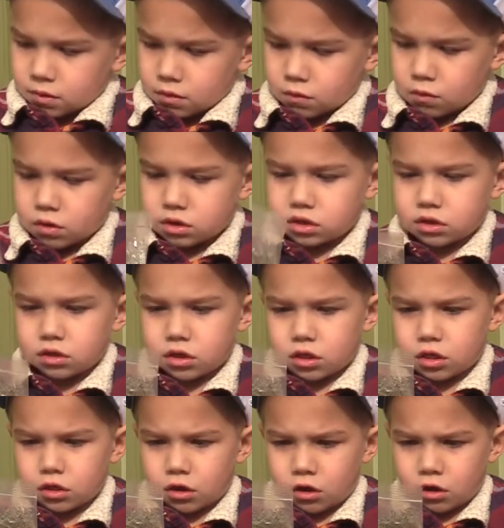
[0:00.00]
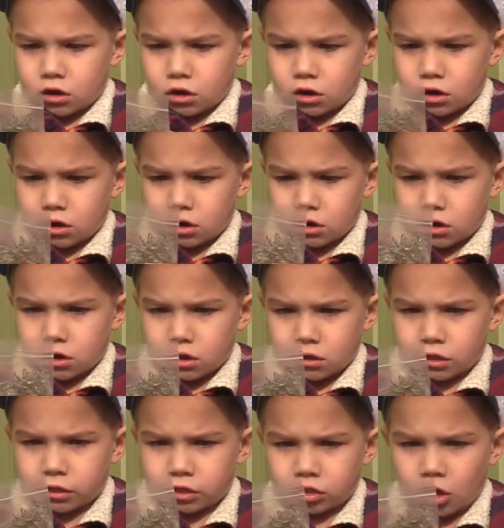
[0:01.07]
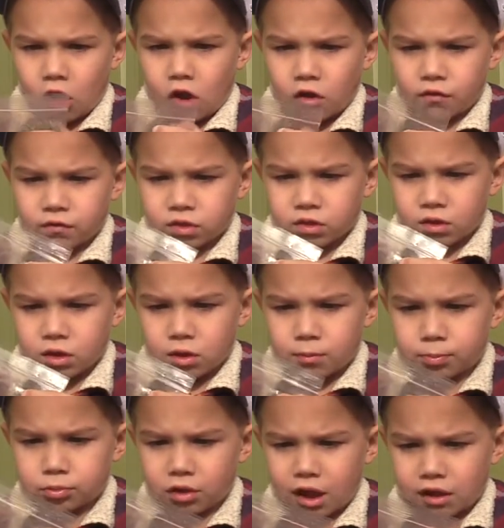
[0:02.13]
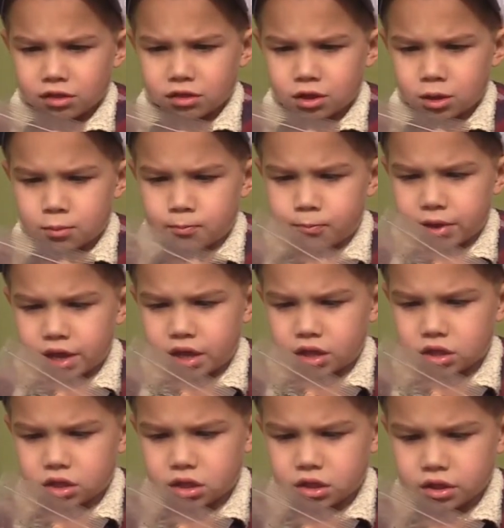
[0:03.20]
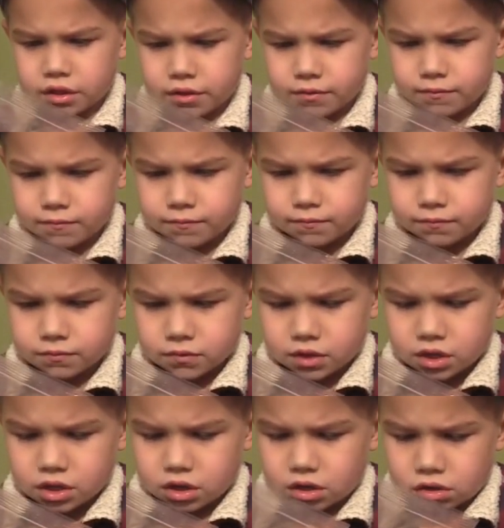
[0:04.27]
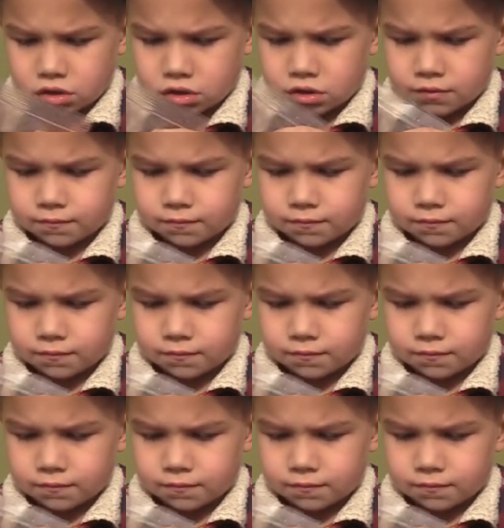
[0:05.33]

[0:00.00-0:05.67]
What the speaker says: We're gonna use our soft plastic baits here.